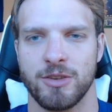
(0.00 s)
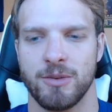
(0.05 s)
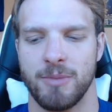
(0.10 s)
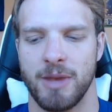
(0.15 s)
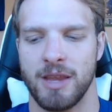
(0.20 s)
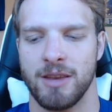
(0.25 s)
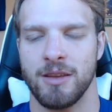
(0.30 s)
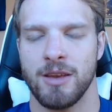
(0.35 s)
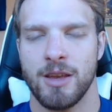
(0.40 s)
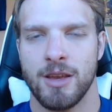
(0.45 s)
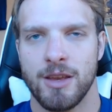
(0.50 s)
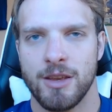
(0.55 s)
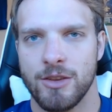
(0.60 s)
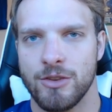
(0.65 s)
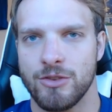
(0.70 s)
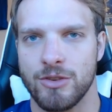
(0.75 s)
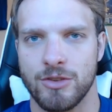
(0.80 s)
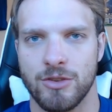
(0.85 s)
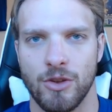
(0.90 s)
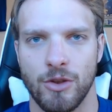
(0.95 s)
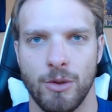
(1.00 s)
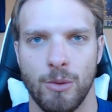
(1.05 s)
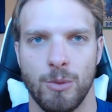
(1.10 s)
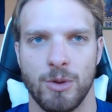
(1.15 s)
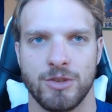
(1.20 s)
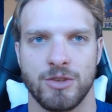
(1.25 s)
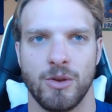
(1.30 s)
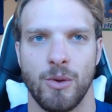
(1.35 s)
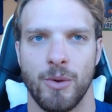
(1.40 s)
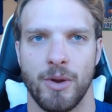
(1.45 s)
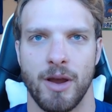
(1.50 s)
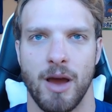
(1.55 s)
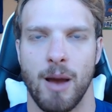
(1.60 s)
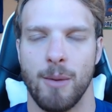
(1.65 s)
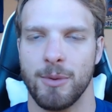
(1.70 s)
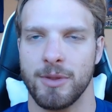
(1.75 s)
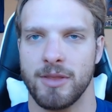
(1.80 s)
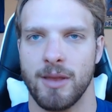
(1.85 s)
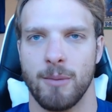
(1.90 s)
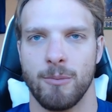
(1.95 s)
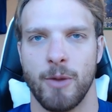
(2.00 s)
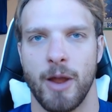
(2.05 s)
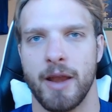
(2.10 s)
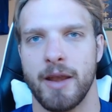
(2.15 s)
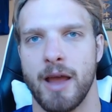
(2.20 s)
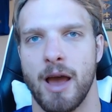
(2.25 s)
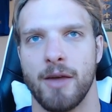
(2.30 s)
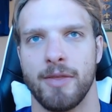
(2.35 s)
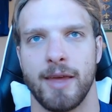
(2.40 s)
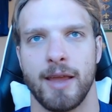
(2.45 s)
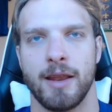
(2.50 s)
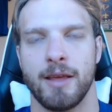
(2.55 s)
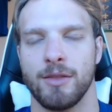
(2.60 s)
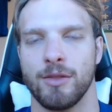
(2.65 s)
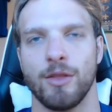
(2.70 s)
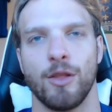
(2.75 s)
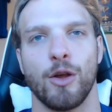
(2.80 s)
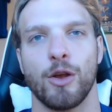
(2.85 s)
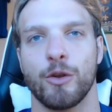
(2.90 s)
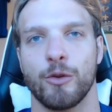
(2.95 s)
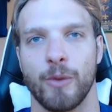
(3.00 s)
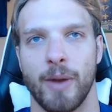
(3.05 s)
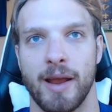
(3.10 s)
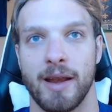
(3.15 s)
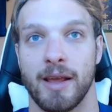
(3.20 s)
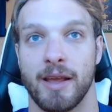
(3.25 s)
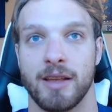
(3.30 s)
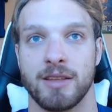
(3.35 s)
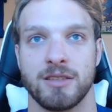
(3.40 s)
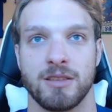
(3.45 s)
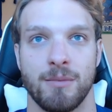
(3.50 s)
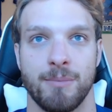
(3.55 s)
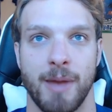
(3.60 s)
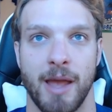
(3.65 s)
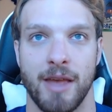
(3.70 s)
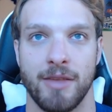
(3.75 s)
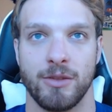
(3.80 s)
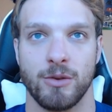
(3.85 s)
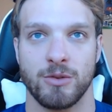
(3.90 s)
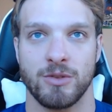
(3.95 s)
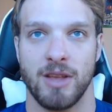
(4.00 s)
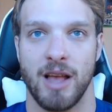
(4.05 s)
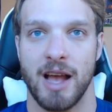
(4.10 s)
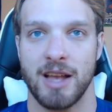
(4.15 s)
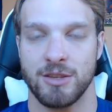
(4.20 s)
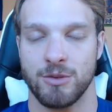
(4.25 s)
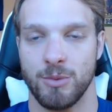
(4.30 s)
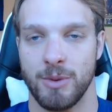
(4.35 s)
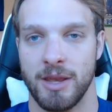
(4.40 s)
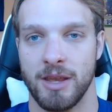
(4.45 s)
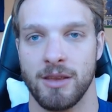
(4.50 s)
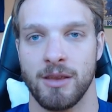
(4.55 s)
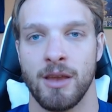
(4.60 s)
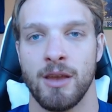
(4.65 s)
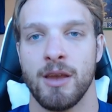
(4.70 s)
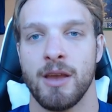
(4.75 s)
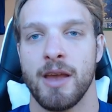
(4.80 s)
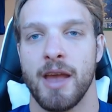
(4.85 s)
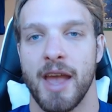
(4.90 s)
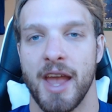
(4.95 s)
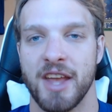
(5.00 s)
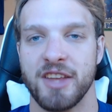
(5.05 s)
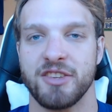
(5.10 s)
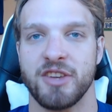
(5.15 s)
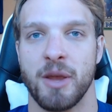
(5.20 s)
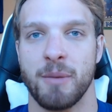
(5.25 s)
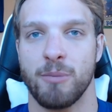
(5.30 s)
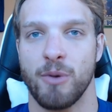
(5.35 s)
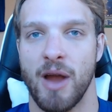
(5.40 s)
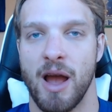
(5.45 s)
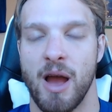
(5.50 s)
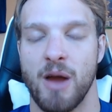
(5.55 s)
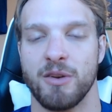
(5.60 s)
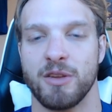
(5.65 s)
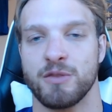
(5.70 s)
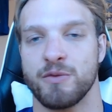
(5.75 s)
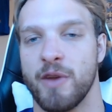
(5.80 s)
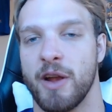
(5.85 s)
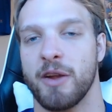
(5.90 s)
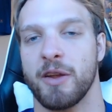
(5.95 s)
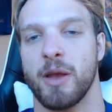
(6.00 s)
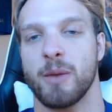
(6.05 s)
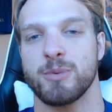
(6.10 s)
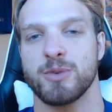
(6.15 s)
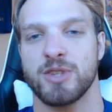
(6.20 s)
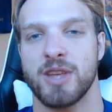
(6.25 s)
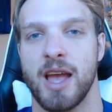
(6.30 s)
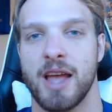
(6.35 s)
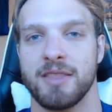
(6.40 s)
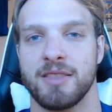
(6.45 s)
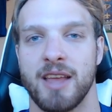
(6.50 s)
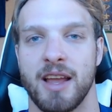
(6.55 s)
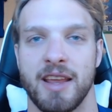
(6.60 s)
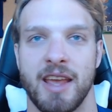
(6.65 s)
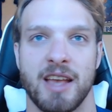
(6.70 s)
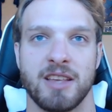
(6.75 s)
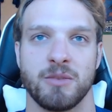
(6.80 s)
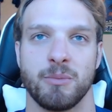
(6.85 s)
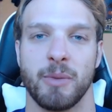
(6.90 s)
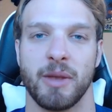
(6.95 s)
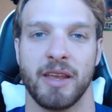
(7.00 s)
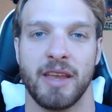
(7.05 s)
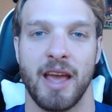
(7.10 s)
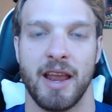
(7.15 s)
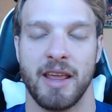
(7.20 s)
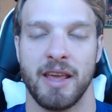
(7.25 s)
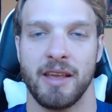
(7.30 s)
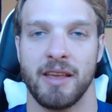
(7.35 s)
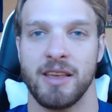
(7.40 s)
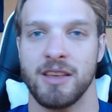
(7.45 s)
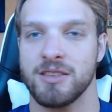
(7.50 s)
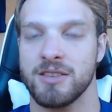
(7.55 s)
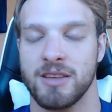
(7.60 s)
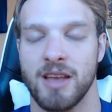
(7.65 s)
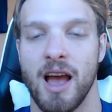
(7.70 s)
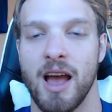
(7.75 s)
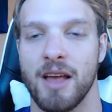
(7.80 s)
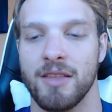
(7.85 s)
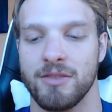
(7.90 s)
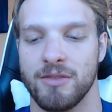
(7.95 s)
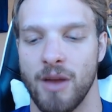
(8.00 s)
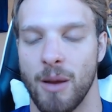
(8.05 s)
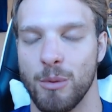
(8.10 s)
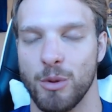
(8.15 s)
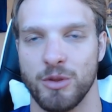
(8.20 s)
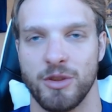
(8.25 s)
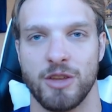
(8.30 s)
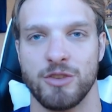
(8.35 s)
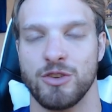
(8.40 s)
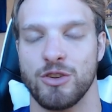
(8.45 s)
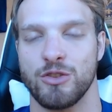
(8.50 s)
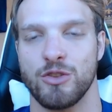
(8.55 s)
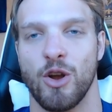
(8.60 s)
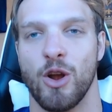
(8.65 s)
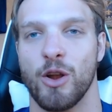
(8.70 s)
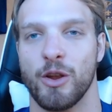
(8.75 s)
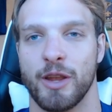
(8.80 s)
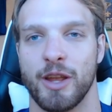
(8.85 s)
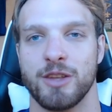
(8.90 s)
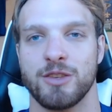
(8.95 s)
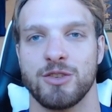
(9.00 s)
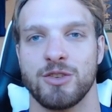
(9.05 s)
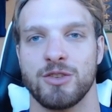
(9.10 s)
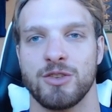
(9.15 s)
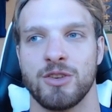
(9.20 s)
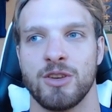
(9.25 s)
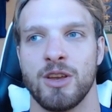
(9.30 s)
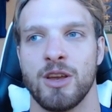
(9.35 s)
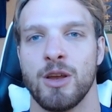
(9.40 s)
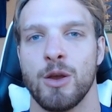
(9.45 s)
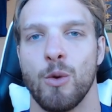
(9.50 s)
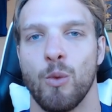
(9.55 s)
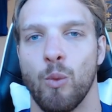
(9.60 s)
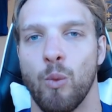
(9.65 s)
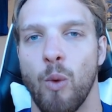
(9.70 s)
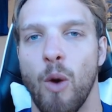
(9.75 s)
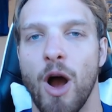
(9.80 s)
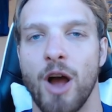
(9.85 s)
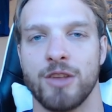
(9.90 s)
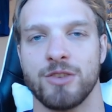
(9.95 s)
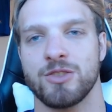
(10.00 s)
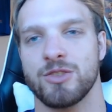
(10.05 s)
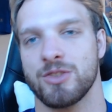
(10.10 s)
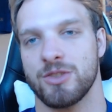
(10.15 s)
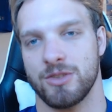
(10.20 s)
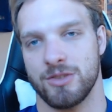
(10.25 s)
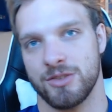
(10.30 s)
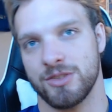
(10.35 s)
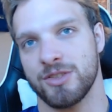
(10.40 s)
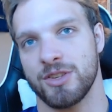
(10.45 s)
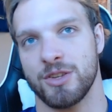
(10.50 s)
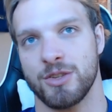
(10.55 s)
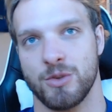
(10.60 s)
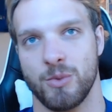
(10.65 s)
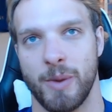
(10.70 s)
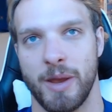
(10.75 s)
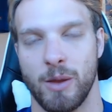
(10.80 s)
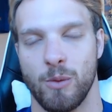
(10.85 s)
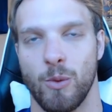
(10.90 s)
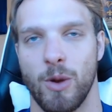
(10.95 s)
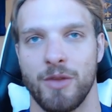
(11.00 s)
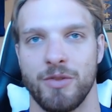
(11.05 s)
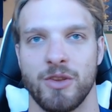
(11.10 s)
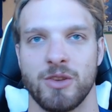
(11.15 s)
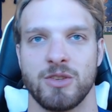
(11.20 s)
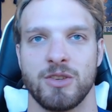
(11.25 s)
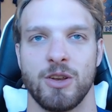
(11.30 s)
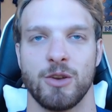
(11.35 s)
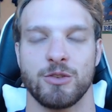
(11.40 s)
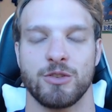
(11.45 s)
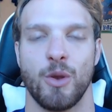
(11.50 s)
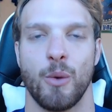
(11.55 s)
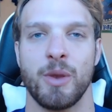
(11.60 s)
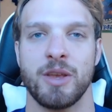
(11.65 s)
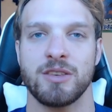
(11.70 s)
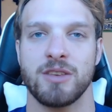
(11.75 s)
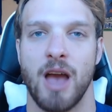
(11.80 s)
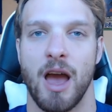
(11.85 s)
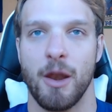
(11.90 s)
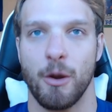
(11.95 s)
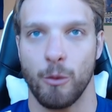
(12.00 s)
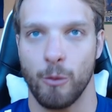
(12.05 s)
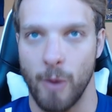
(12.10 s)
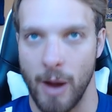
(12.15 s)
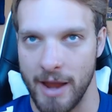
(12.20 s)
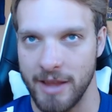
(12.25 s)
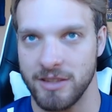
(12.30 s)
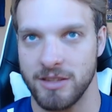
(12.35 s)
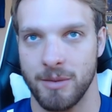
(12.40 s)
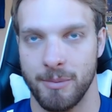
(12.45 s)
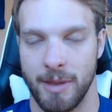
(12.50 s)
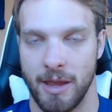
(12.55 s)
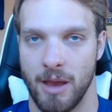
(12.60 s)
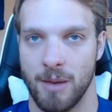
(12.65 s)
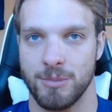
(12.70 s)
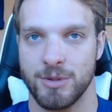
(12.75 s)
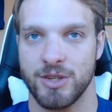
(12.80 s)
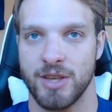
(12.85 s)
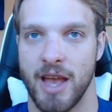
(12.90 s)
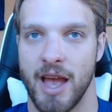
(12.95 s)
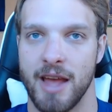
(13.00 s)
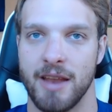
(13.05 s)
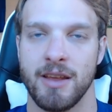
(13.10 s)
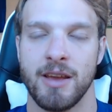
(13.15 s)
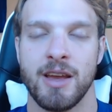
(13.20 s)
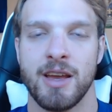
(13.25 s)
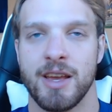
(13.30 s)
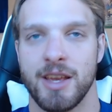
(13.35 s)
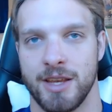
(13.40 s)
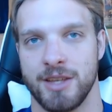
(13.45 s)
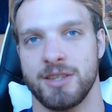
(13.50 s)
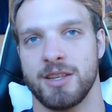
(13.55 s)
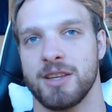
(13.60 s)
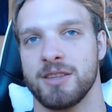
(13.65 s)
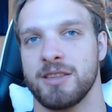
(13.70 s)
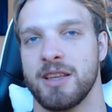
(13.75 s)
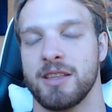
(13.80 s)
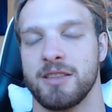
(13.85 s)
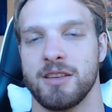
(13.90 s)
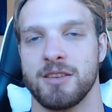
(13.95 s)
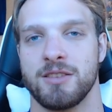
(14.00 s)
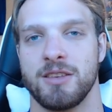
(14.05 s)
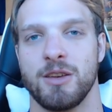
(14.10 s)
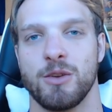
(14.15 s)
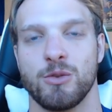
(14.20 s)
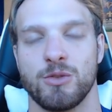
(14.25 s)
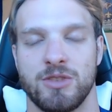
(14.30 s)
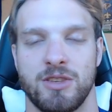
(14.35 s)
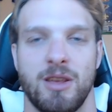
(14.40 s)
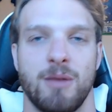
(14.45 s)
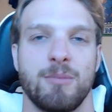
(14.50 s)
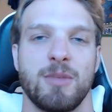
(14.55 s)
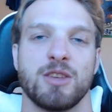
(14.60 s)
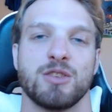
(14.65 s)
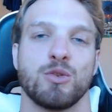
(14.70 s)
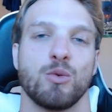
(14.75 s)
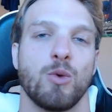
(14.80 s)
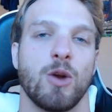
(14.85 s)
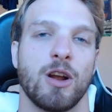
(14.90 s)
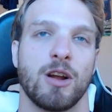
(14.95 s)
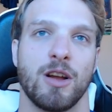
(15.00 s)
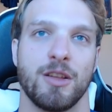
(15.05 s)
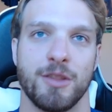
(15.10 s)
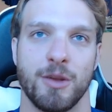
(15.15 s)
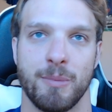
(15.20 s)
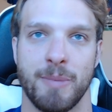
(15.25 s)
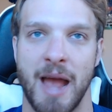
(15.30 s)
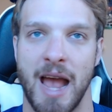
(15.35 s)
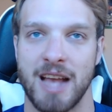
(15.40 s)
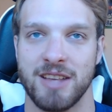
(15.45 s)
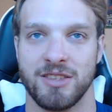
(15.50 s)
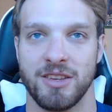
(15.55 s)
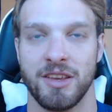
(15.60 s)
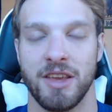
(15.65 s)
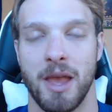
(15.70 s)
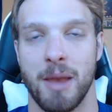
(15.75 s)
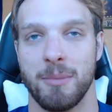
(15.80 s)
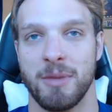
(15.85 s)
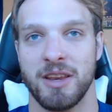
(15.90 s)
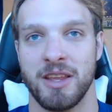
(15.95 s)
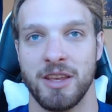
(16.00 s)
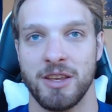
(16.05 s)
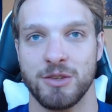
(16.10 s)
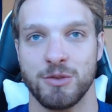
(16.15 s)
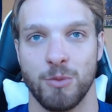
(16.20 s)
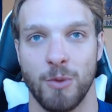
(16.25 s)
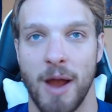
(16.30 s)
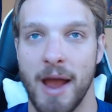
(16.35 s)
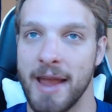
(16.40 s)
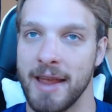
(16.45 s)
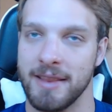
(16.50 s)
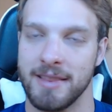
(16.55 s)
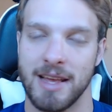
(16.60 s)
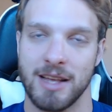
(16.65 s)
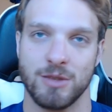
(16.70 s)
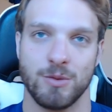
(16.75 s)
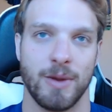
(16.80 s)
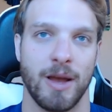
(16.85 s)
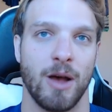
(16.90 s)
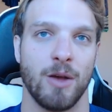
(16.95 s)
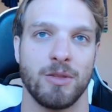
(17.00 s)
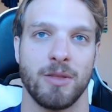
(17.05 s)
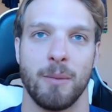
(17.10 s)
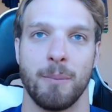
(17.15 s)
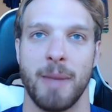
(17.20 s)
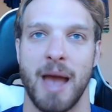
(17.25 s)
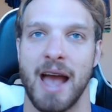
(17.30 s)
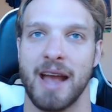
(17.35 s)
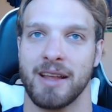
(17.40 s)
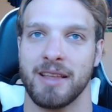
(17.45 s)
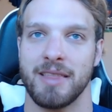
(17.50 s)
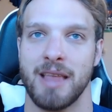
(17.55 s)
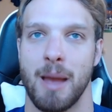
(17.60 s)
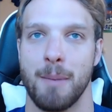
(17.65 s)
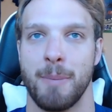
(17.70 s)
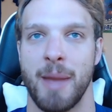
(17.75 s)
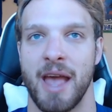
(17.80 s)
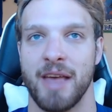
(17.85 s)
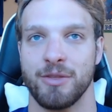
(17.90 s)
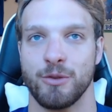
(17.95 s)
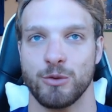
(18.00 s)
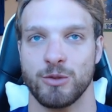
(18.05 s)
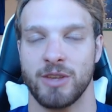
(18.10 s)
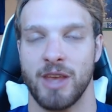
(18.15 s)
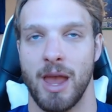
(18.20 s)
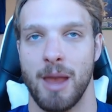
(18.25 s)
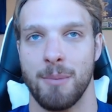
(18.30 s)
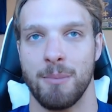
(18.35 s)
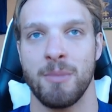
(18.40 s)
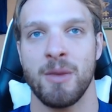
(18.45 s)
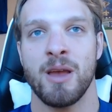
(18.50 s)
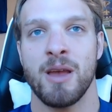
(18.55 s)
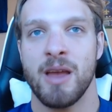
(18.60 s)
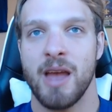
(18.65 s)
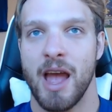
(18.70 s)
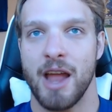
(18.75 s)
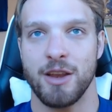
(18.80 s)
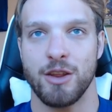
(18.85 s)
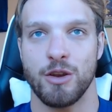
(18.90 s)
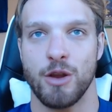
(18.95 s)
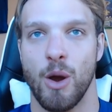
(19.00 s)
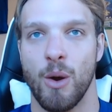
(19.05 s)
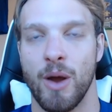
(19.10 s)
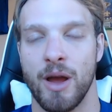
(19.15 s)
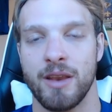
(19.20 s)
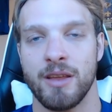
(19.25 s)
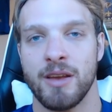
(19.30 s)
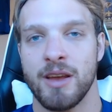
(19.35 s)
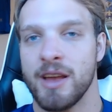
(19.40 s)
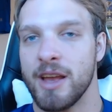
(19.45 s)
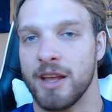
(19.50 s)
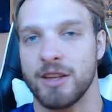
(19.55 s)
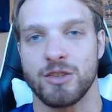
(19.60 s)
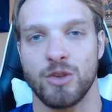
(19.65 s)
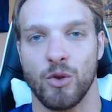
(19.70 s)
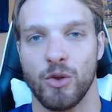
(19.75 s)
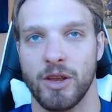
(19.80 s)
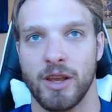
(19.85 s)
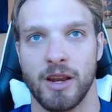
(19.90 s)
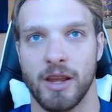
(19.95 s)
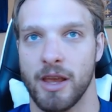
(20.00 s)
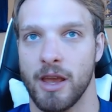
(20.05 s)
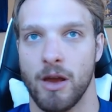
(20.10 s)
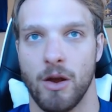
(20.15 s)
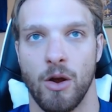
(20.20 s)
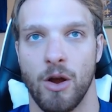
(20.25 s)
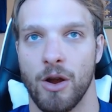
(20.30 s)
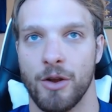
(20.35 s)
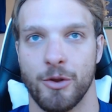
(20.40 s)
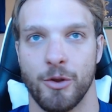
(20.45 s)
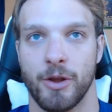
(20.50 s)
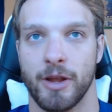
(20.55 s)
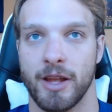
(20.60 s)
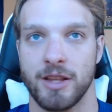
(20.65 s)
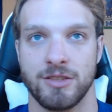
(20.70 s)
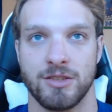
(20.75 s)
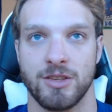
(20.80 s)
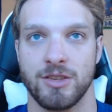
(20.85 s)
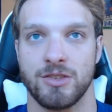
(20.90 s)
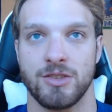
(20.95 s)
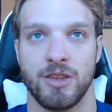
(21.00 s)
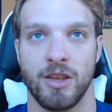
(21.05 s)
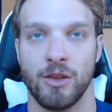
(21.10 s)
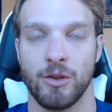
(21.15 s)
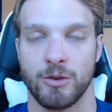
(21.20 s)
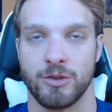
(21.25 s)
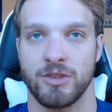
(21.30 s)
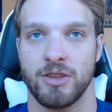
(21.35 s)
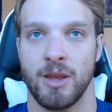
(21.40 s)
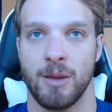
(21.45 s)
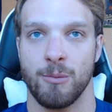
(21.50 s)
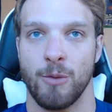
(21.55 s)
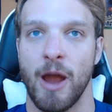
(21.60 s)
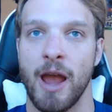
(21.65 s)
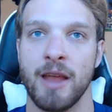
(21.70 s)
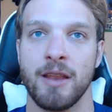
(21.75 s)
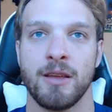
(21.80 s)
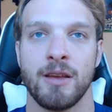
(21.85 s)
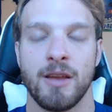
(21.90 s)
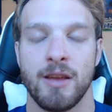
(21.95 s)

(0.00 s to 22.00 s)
I mean, you just look at what's going on with them right now. They didn't look great against the Panthers last week. A.J. Brown is very upset that he hasn't been getting he's got double-digit targets once since week 1 this year, so he's got a right to be upset. He says that this Eagles team needs to work on their passing game, and he's right. That's what held them back in that Panthers game. And you know what? It's only going to get harder against this Steelers team, right?